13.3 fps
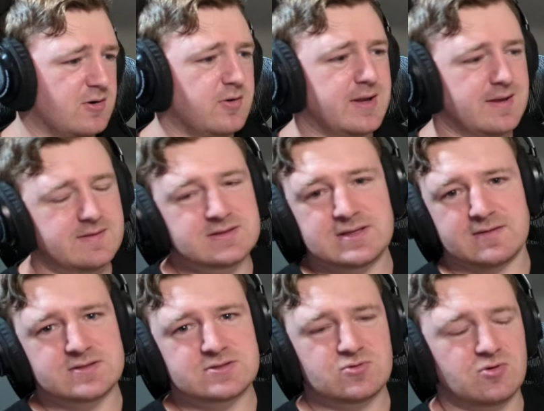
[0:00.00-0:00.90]
Oh yeah, and the, yeah.
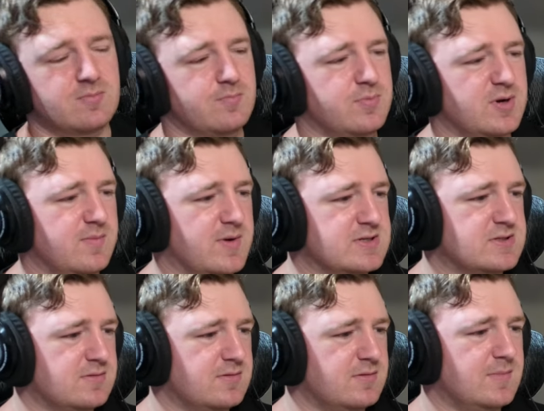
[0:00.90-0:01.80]
The Storm pretty
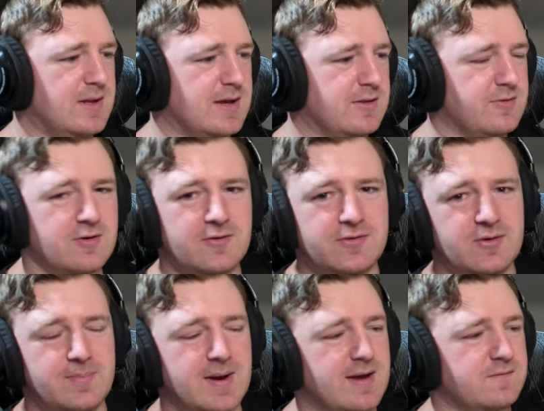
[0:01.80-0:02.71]
much. Yeah, they're on their
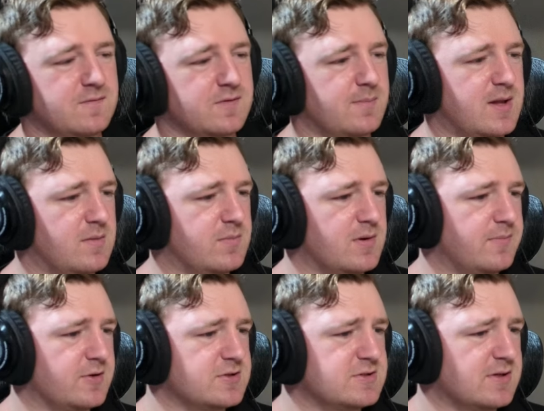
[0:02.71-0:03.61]
path for the minor
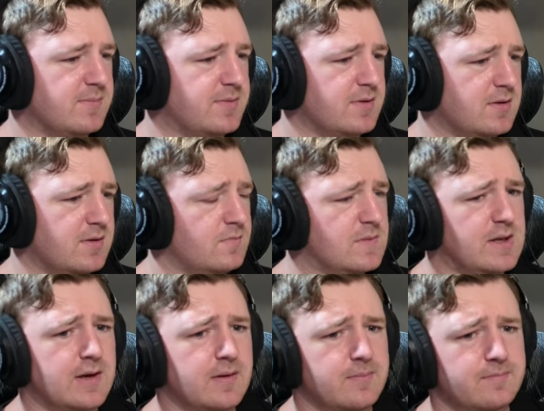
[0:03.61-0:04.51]
premiership.
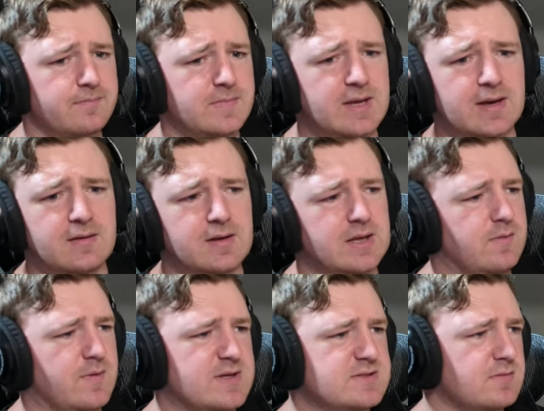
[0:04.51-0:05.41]
Yeah, yeah.
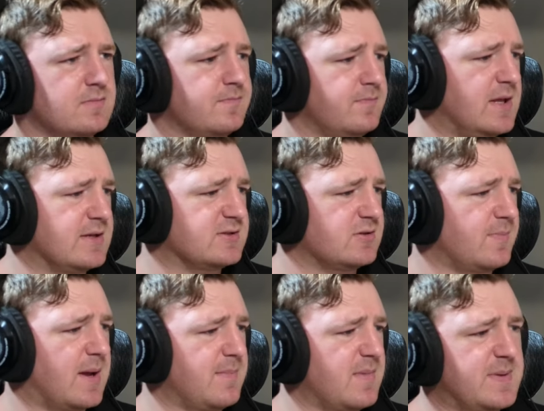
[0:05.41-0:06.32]
Anyways, yes.
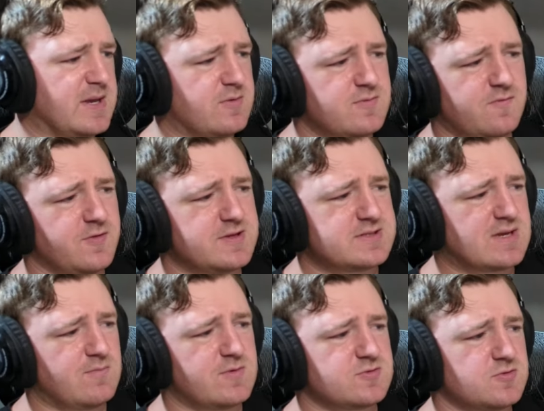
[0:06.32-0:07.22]
My my pick for this
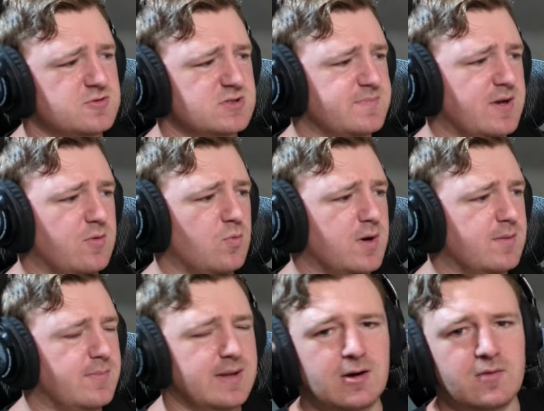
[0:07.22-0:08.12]
game was Roosters by one,
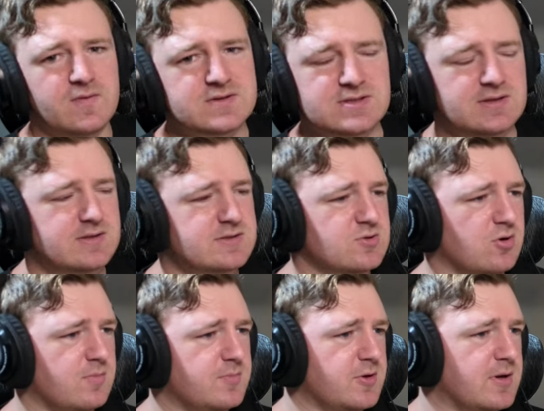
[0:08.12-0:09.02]
but obviously the
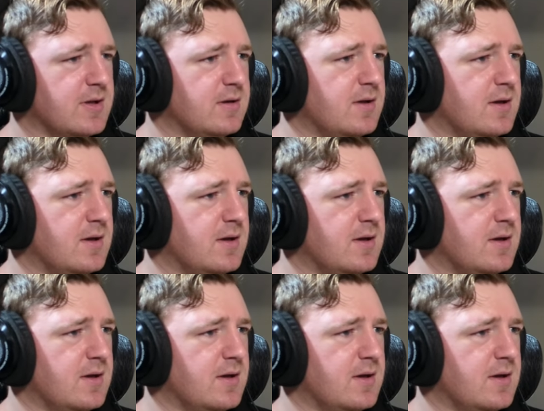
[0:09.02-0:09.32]
Storm took it.